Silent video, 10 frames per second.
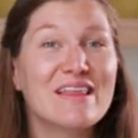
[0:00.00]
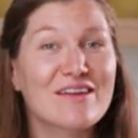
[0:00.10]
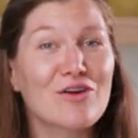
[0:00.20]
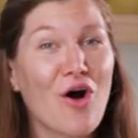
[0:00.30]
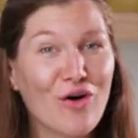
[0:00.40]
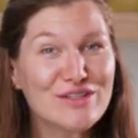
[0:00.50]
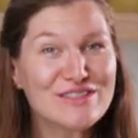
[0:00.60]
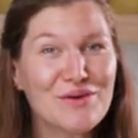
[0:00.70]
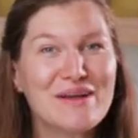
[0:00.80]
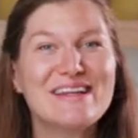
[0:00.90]
They're
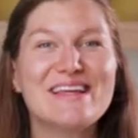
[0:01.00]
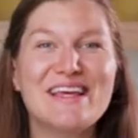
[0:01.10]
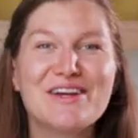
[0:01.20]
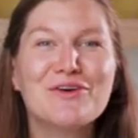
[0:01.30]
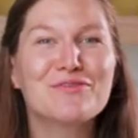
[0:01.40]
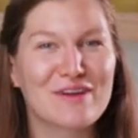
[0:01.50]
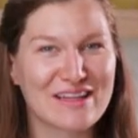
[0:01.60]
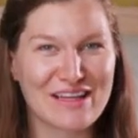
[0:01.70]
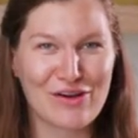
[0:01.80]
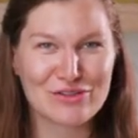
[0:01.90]
also an
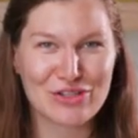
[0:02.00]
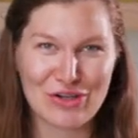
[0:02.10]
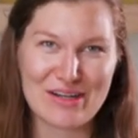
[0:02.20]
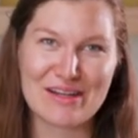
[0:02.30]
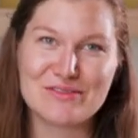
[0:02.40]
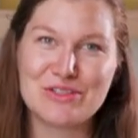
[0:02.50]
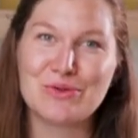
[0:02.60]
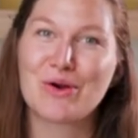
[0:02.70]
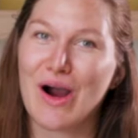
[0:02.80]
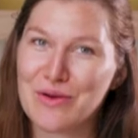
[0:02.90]
eco-friendly alternative
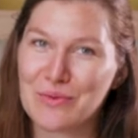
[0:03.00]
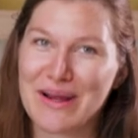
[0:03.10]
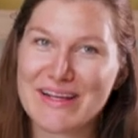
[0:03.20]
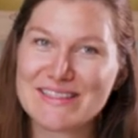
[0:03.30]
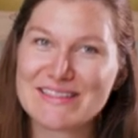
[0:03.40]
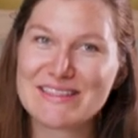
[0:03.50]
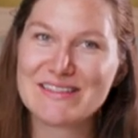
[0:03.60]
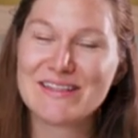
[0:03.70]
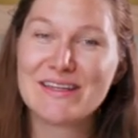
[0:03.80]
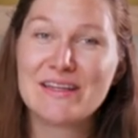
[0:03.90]
to cotton wicks.
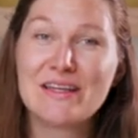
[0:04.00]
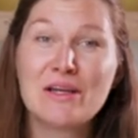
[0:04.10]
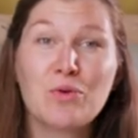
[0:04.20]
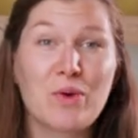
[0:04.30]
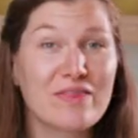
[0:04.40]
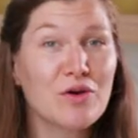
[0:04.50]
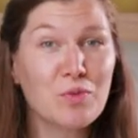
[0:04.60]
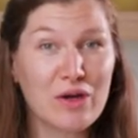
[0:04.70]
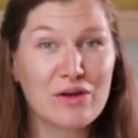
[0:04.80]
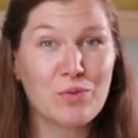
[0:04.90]
With our
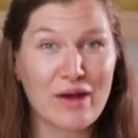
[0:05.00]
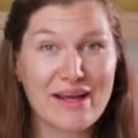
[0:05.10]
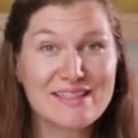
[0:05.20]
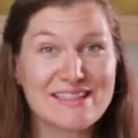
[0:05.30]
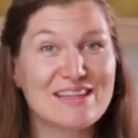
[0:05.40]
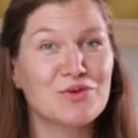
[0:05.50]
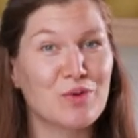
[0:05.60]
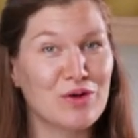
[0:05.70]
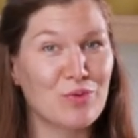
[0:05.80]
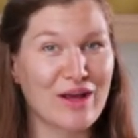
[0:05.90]
wooden wicks at the
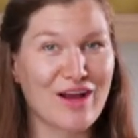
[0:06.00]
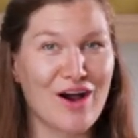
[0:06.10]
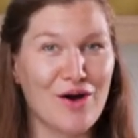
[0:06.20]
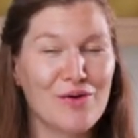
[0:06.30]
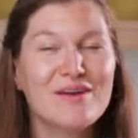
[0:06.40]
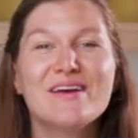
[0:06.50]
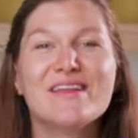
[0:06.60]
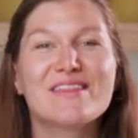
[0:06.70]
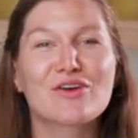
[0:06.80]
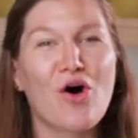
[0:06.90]
Wooden Wick Co.,
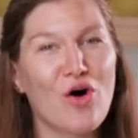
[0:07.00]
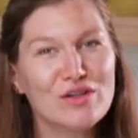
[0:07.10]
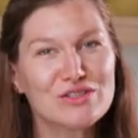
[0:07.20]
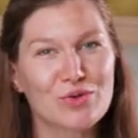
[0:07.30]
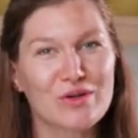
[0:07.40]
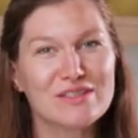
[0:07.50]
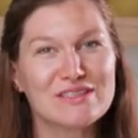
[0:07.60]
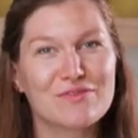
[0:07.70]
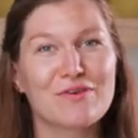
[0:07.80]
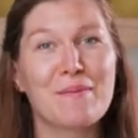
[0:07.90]
they're all
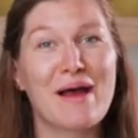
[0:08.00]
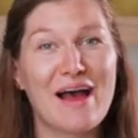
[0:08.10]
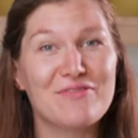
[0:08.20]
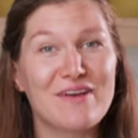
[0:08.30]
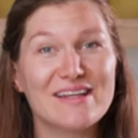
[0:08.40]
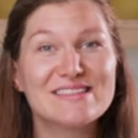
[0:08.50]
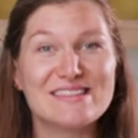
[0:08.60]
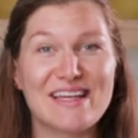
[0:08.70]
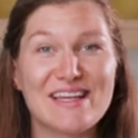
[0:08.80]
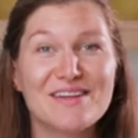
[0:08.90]
sourced from
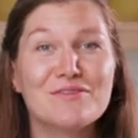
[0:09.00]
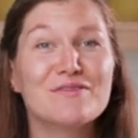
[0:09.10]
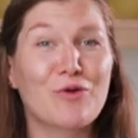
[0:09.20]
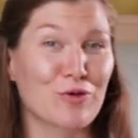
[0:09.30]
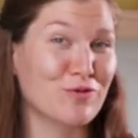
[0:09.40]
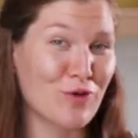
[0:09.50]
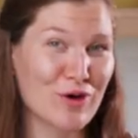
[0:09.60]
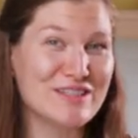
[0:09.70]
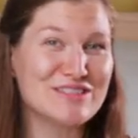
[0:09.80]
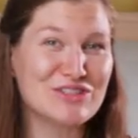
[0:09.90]
FSC or
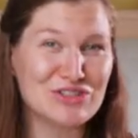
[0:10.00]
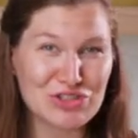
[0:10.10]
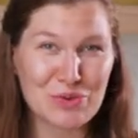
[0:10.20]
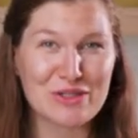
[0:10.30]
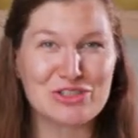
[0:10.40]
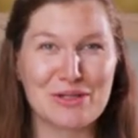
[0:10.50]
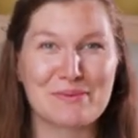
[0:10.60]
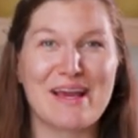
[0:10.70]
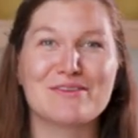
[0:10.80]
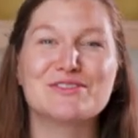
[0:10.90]
Forest
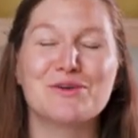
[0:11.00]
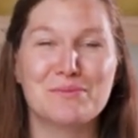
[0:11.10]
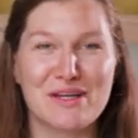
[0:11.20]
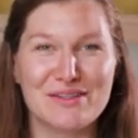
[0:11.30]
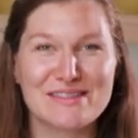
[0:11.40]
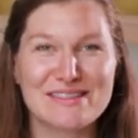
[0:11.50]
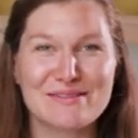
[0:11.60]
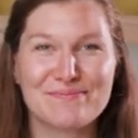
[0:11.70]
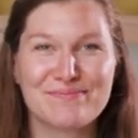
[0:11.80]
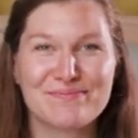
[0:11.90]
Stewardship Council mills.